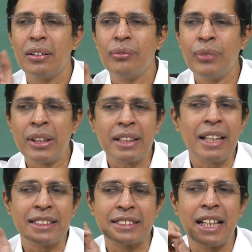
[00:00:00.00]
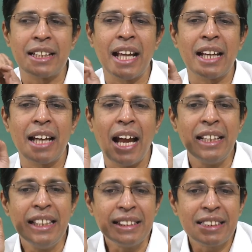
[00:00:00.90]
whether there is an attack, and
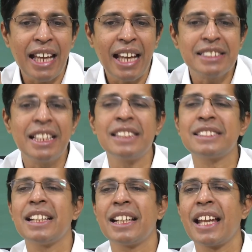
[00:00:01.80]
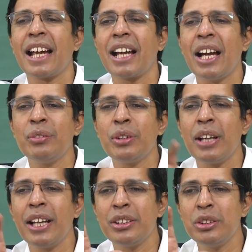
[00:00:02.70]
in case there is an attack I would
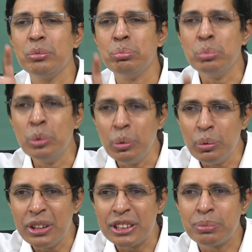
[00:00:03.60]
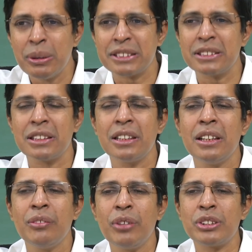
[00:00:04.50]
like to move this
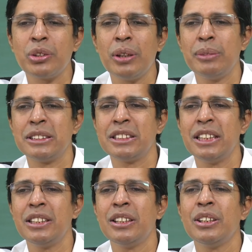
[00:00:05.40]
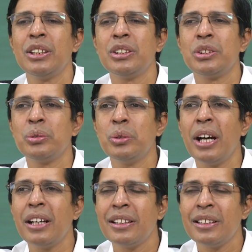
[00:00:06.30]
virtual machine to
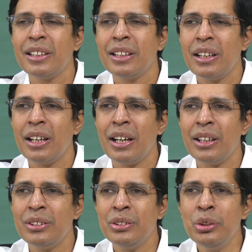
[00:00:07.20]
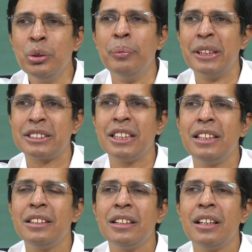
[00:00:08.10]
a new
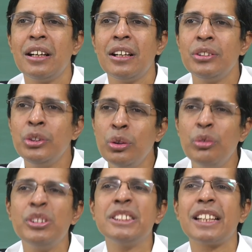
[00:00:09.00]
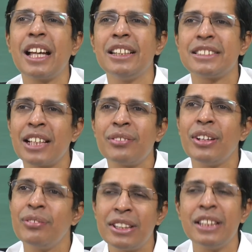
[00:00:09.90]
machine, new physical server
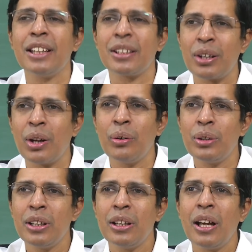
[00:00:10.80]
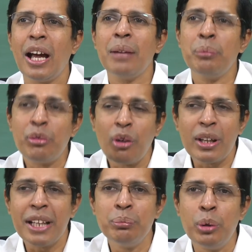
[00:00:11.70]
within that cloud, and before
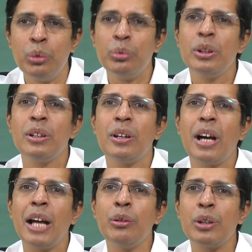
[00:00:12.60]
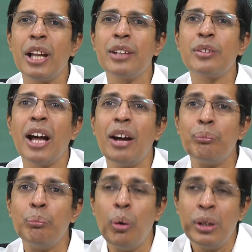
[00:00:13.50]
I move I would like to have
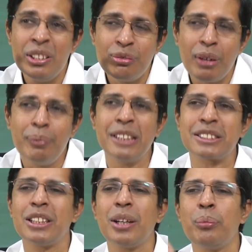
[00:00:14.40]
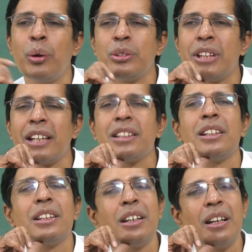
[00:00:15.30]
more information about that
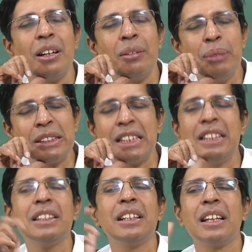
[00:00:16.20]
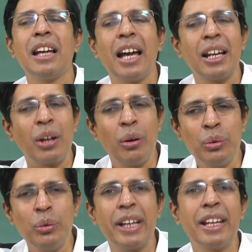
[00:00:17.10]
machine. And how
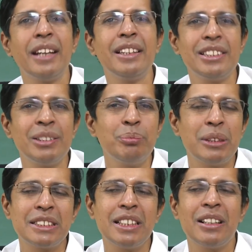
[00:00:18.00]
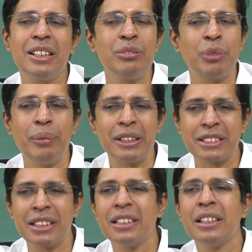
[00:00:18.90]
do I get this
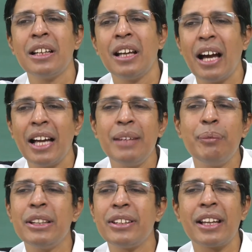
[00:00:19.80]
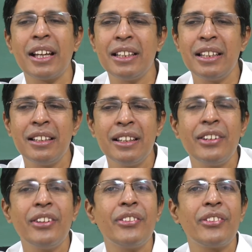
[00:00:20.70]
information? I basically
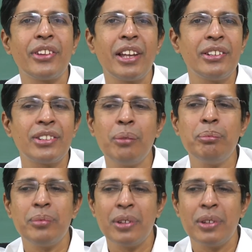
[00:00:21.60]
send some